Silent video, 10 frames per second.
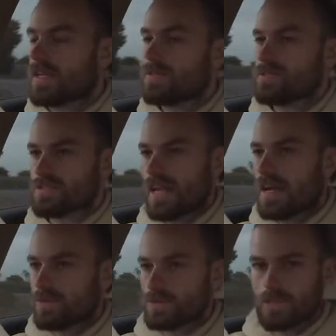don't
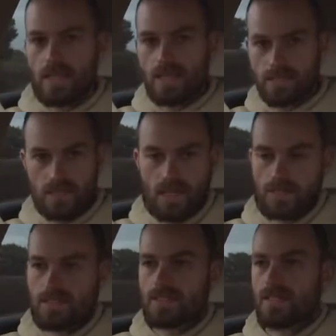sound like they're
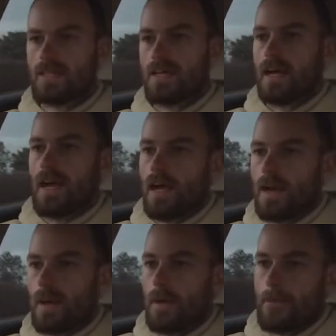starting.
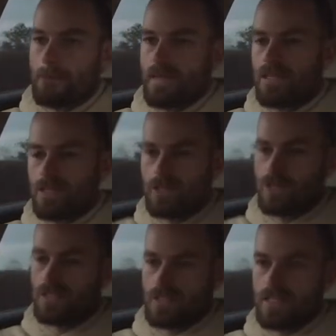It
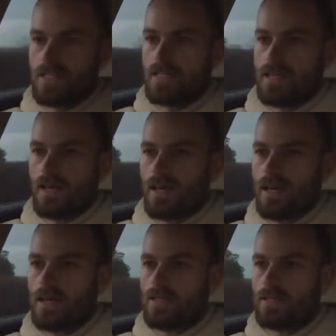uses the
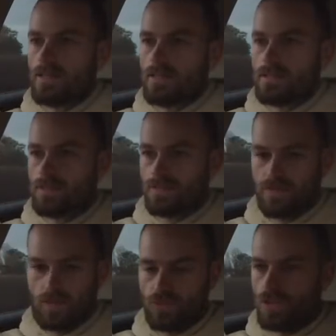
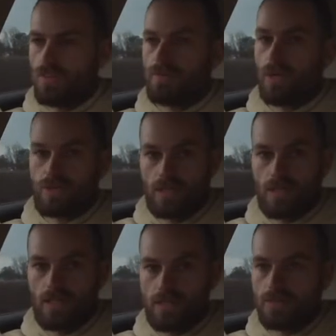front wheel drive
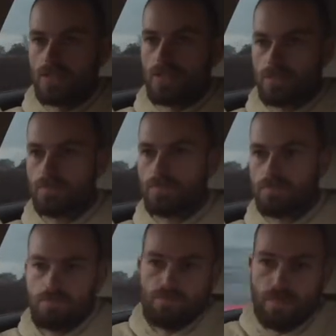motor to
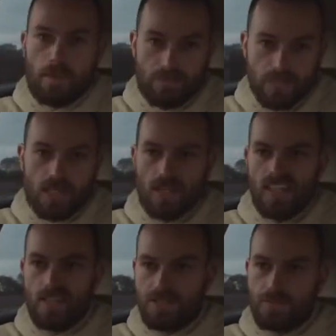bump start the
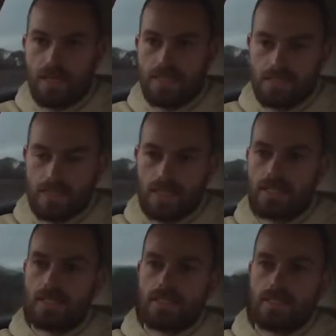engine basically.
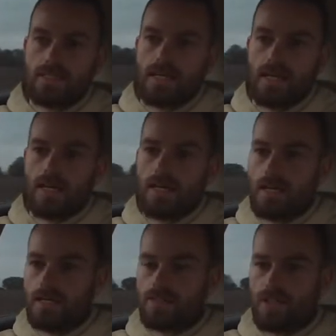
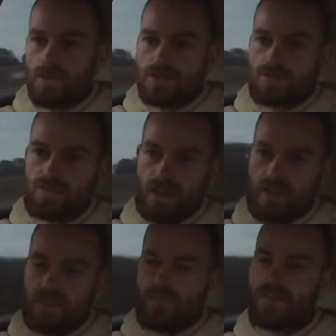So it's a
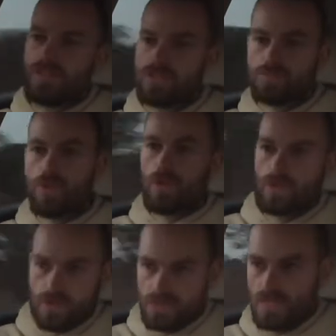very, very
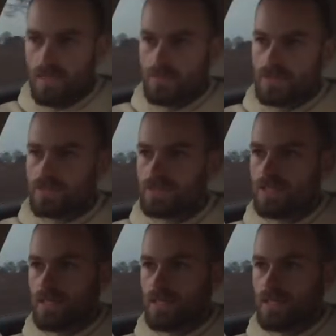smooth and seamless